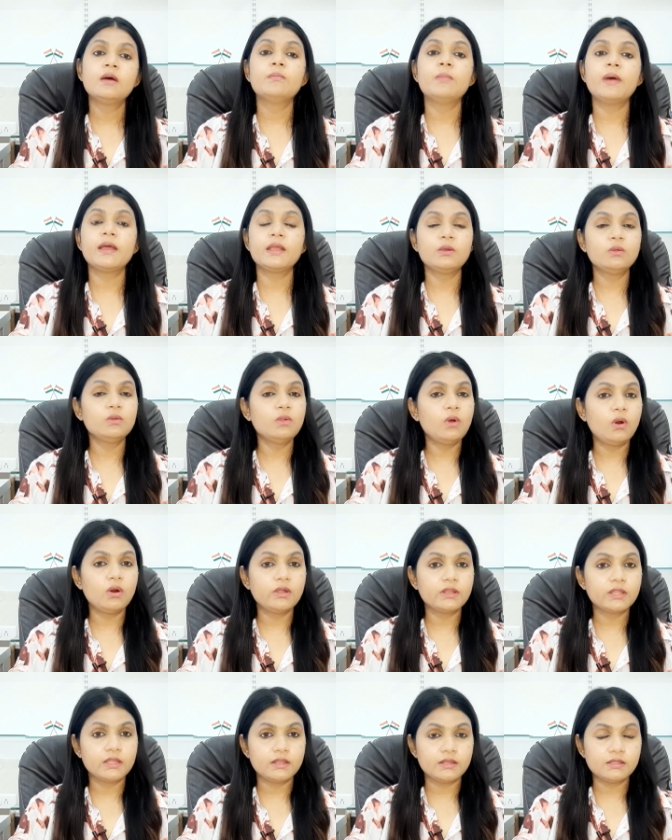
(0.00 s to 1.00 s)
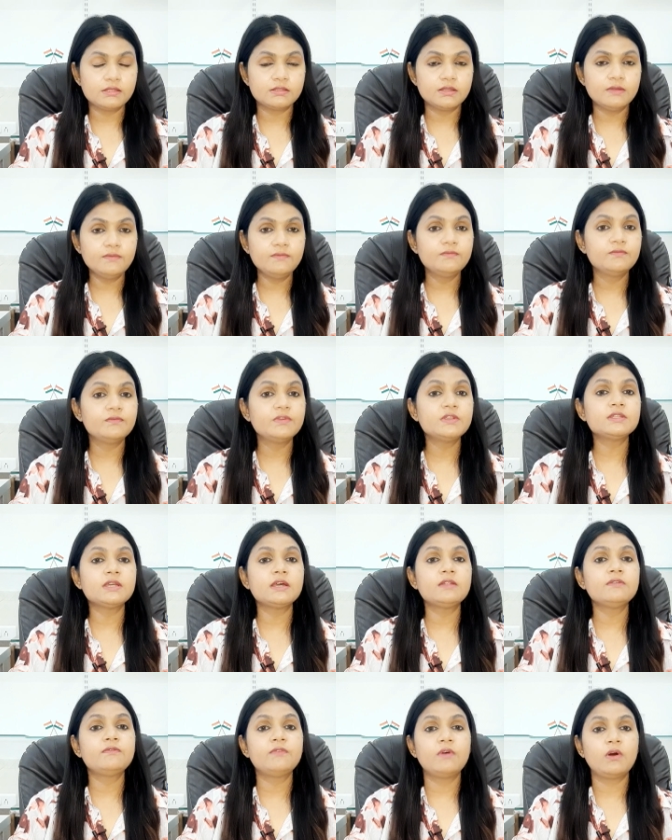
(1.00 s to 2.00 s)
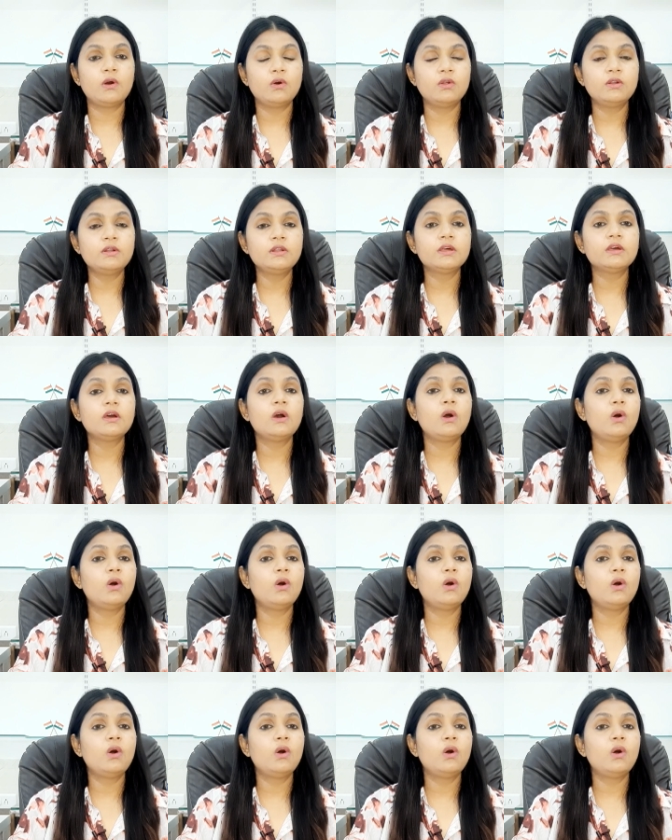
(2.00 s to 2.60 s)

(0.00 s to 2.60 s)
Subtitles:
microorganisms which are found